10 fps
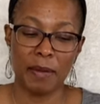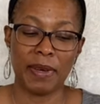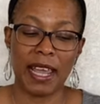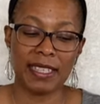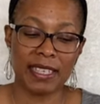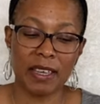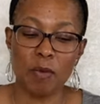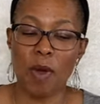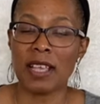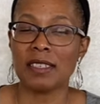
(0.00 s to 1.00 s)
but I
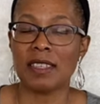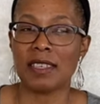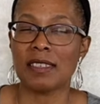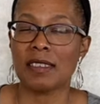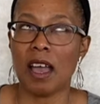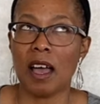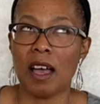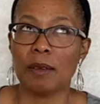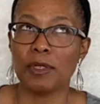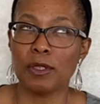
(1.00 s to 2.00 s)
did watch this
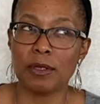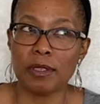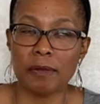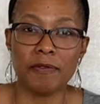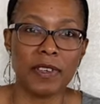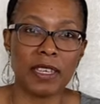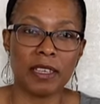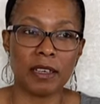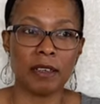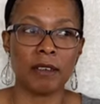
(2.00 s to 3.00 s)
YouTube
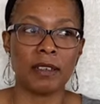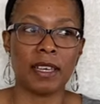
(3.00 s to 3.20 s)
video